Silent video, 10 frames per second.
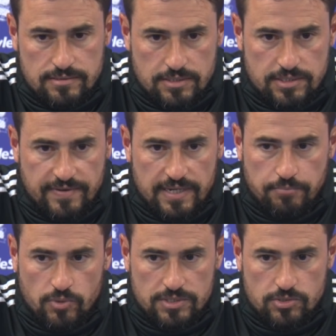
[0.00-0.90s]
So it's very
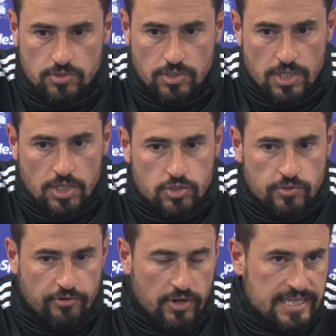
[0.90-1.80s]
important to
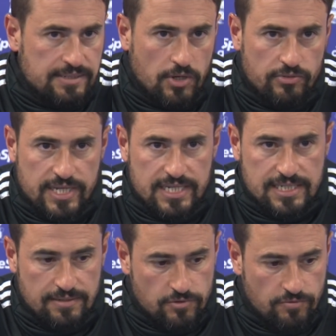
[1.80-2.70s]
forget about this
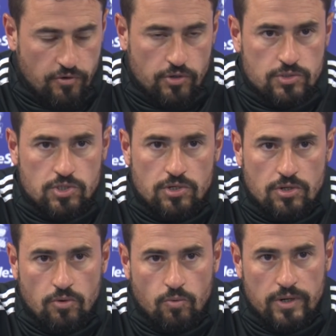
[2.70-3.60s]
and to focus on
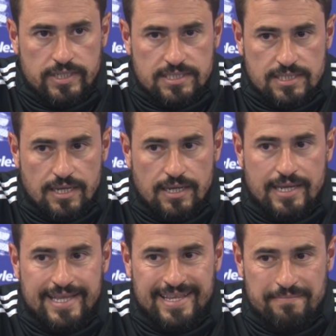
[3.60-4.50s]
what it's
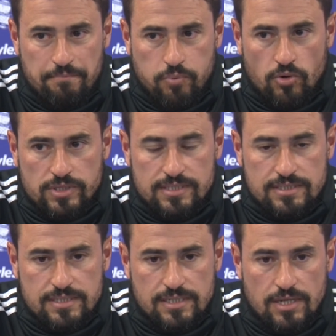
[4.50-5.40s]
the
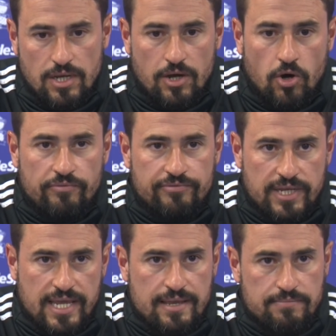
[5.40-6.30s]
importance of
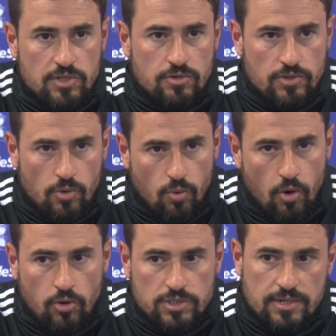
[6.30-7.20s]
the game, you know, the
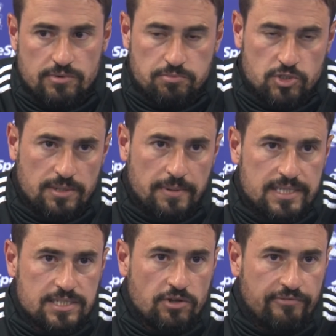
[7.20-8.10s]
roles and
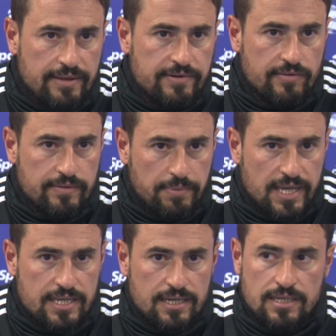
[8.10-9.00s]
responsibilities of every other
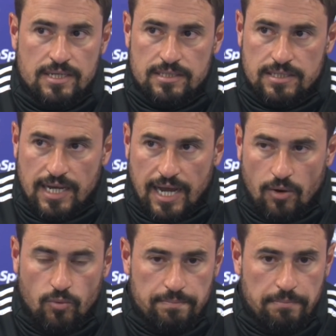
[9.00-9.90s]
player, the
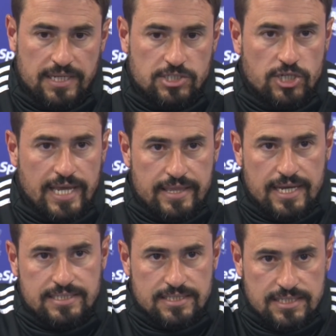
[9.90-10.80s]
how we play together
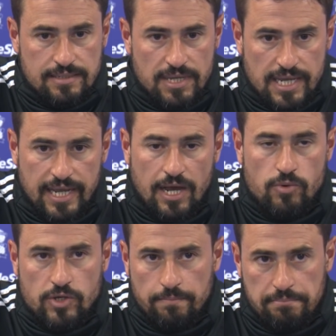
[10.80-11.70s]
as a team and how
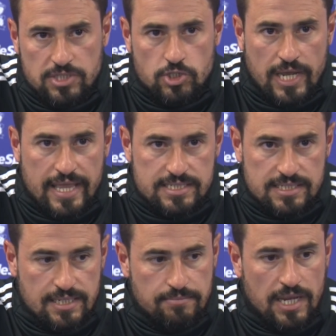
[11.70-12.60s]
we compete together as a
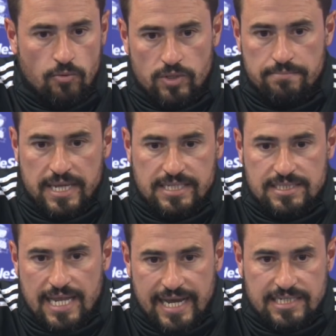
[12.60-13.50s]
team and what
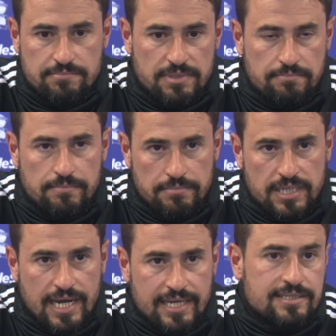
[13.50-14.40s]
makes us
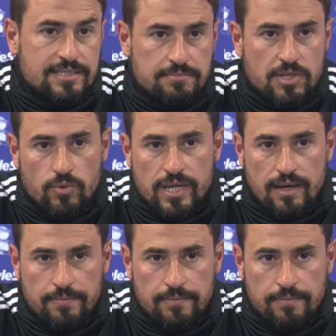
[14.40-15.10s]
be at the team that we are.